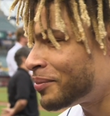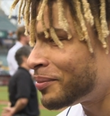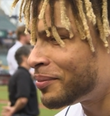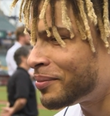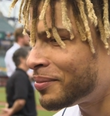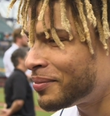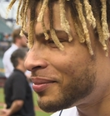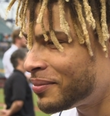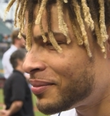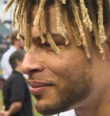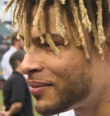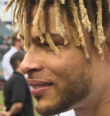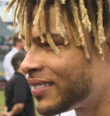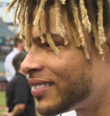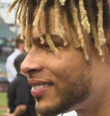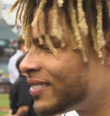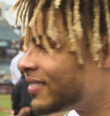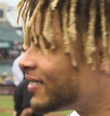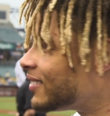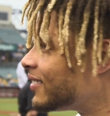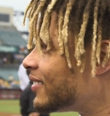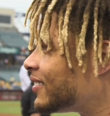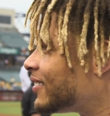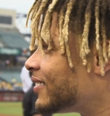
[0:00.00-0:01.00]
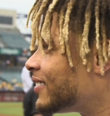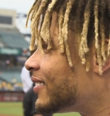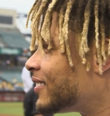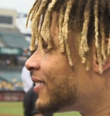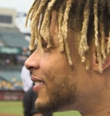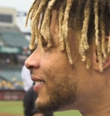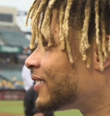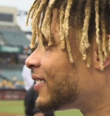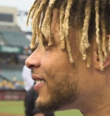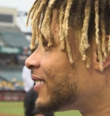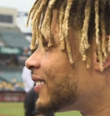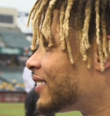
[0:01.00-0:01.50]
that were like, maybe they'll
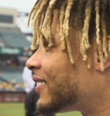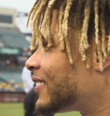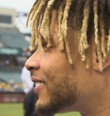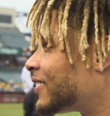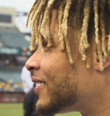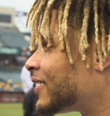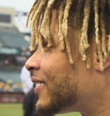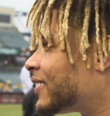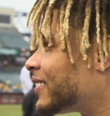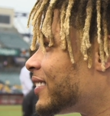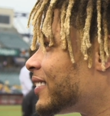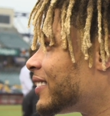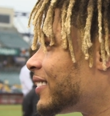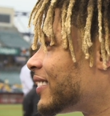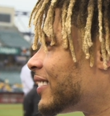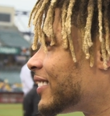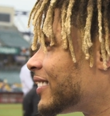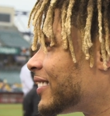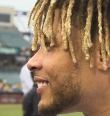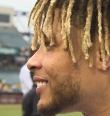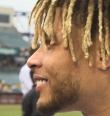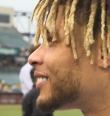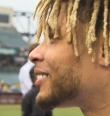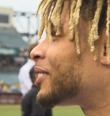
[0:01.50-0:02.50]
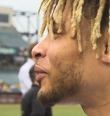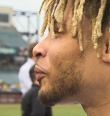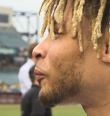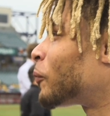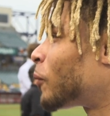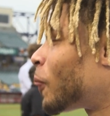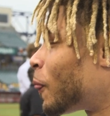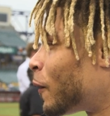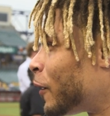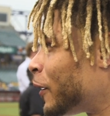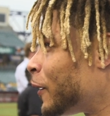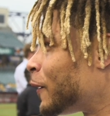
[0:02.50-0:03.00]
win 7
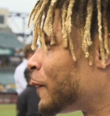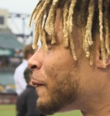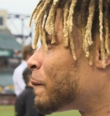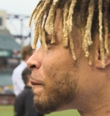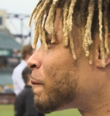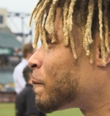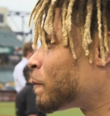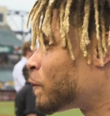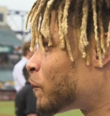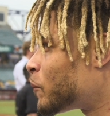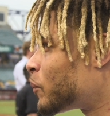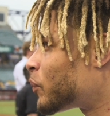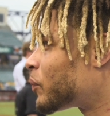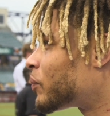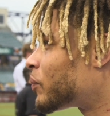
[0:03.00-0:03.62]
games, and then